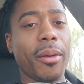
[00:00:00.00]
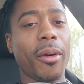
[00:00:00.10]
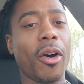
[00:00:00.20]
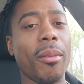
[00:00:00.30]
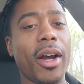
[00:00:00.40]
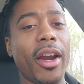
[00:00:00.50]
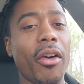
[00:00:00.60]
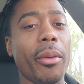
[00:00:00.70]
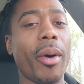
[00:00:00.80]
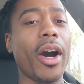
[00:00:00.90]
all my
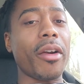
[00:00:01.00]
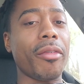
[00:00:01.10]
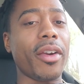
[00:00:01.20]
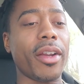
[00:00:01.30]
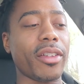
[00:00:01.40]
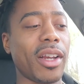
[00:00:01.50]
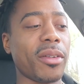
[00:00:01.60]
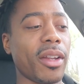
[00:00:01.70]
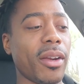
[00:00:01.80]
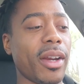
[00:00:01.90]
Harry Potter fans
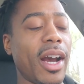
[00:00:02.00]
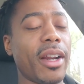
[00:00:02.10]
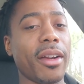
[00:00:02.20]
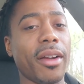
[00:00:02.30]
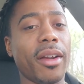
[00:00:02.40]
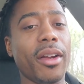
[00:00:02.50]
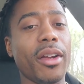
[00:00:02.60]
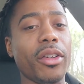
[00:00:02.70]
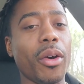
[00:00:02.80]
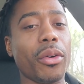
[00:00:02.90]
out there, kind of
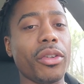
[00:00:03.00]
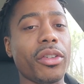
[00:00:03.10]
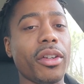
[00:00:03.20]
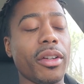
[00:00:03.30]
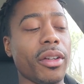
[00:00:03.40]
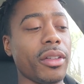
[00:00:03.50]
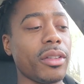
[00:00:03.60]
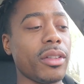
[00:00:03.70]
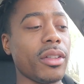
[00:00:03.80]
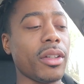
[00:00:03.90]
noticed the
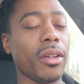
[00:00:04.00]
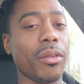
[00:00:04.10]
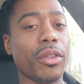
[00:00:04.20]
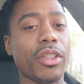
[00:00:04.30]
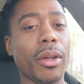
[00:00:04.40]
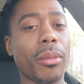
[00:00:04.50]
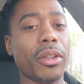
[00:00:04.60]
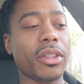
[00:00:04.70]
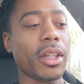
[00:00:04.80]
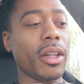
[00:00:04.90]

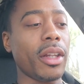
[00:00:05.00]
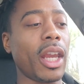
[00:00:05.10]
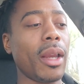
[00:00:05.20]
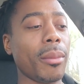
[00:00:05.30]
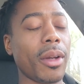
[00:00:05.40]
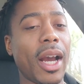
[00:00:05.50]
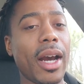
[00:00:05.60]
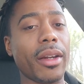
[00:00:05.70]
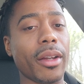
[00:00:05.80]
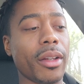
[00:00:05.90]
resemblance in the name,
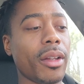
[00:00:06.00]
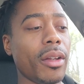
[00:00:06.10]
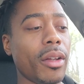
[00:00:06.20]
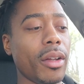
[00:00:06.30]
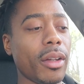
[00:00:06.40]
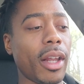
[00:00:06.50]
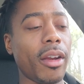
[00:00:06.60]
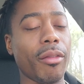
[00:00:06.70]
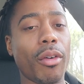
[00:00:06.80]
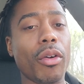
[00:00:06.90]
kind of like
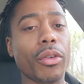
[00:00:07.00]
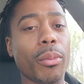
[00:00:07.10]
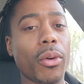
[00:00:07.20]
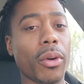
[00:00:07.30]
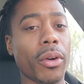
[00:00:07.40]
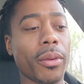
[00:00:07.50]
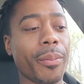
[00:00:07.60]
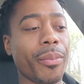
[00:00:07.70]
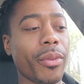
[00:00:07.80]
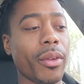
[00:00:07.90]
Voldemort,
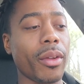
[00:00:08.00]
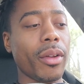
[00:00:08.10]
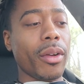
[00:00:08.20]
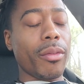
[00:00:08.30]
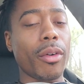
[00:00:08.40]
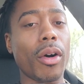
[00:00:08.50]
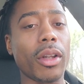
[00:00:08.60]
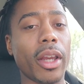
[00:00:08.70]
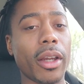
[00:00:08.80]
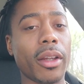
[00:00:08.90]
Volak,